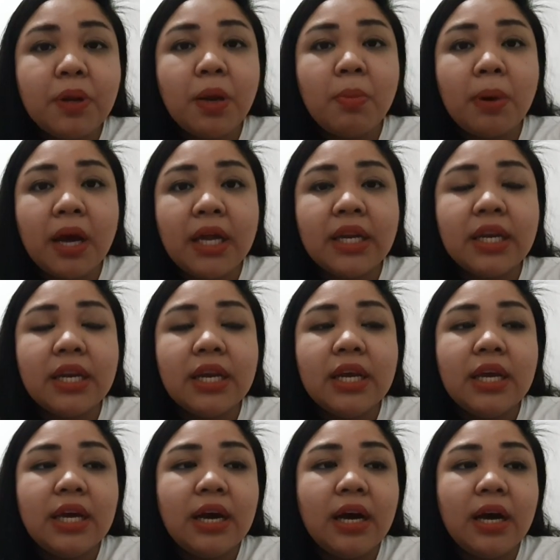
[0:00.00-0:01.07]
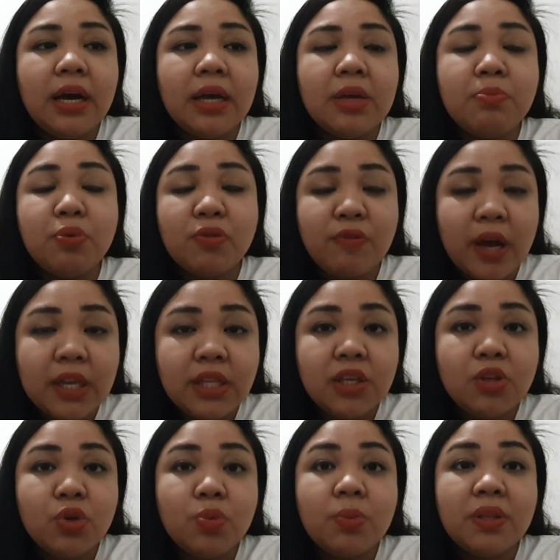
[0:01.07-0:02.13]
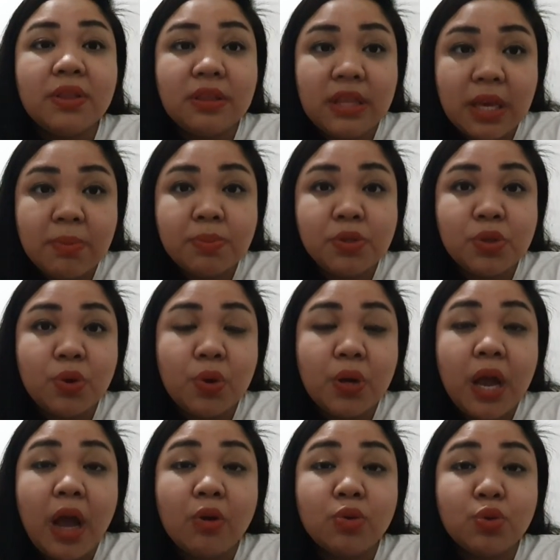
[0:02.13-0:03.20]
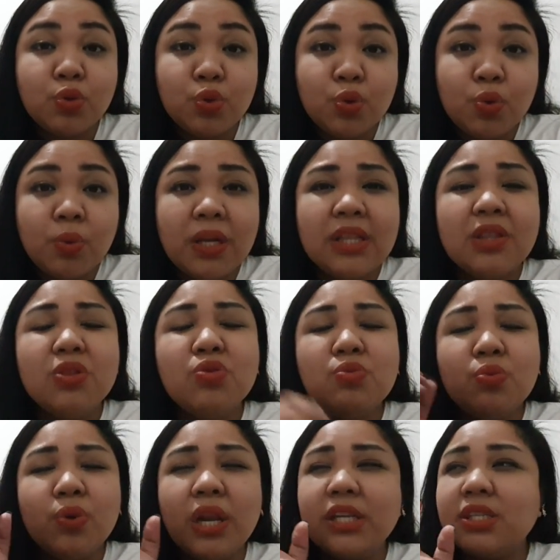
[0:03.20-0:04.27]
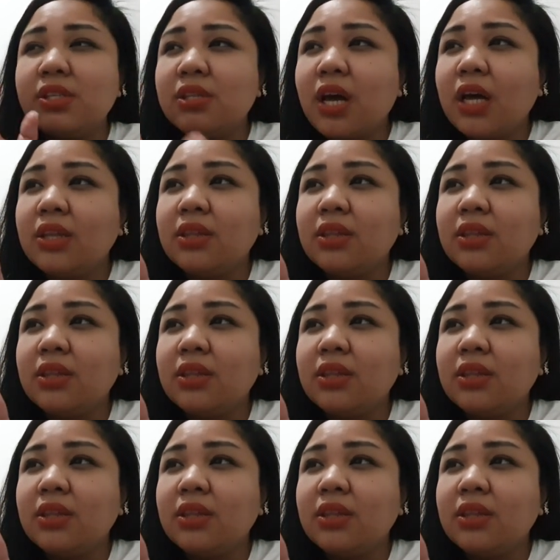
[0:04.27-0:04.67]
naman in providing you with tips on how to do it. Let's